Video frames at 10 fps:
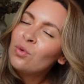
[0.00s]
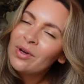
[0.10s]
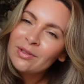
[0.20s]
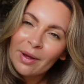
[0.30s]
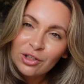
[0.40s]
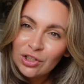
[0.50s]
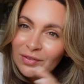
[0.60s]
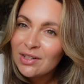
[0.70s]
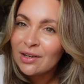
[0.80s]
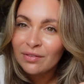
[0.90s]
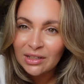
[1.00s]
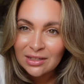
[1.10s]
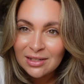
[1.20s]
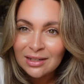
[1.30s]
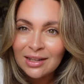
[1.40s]
are always about shifting and
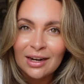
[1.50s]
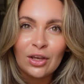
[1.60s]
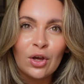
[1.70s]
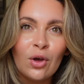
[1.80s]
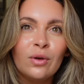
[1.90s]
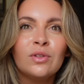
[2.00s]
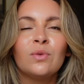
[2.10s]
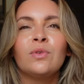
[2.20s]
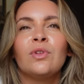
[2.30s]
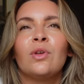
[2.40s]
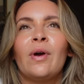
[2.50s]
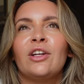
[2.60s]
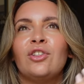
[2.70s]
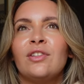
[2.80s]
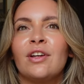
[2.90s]
releasing and letting go, so also the
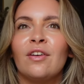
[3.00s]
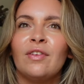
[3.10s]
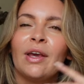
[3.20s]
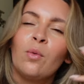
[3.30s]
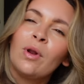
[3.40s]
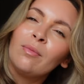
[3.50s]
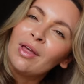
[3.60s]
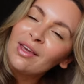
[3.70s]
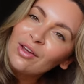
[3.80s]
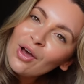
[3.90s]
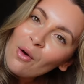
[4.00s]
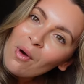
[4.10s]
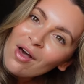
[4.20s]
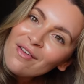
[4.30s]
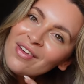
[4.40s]
questions there of like what I'm letting
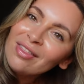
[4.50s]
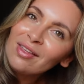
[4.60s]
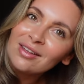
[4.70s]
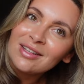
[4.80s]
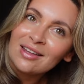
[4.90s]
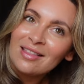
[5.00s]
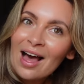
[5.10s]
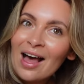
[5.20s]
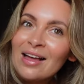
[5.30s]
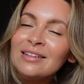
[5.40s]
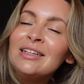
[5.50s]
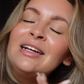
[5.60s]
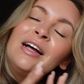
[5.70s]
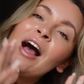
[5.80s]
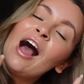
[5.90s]
go of and things like that.
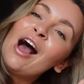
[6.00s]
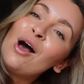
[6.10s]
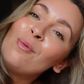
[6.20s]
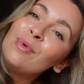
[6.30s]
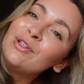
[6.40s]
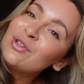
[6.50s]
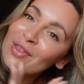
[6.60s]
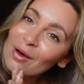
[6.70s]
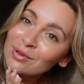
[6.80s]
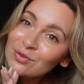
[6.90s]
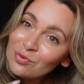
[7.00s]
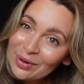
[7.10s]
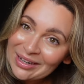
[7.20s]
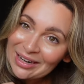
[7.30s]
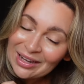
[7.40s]
So that was
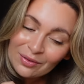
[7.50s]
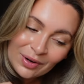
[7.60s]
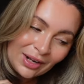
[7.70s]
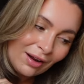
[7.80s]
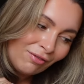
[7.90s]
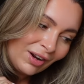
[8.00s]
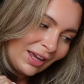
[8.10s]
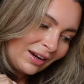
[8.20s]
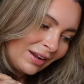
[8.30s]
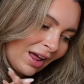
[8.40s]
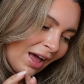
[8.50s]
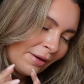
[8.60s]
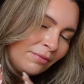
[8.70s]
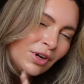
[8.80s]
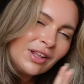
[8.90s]
really, really lovely. And
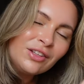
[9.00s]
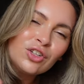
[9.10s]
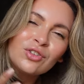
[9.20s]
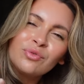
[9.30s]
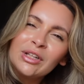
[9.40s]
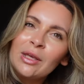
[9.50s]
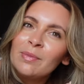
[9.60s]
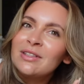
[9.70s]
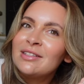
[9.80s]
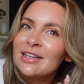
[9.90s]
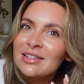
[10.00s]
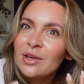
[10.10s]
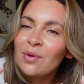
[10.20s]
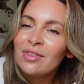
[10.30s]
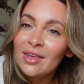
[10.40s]
I've just really been
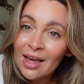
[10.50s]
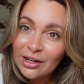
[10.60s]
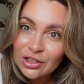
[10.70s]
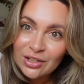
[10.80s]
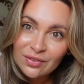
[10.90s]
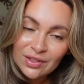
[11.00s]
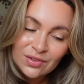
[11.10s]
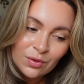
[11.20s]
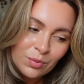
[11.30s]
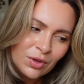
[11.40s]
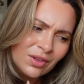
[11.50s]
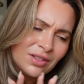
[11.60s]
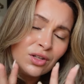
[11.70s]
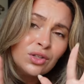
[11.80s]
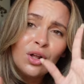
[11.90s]
sitting with the energy of this full moon.
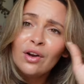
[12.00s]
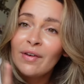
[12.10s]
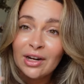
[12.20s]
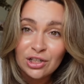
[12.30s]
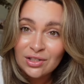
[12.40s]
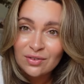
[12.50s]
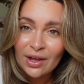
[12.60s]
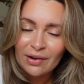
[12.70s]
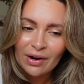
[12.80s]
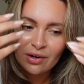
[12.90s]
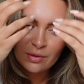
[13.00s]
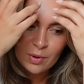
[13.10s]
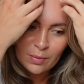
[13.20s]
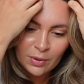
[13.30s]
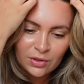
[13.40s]
There's a lot of energies flying around at the
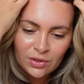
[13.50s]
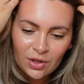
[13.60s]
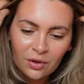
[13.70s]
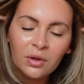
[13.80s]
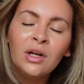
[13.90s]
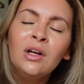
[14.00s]
moment, so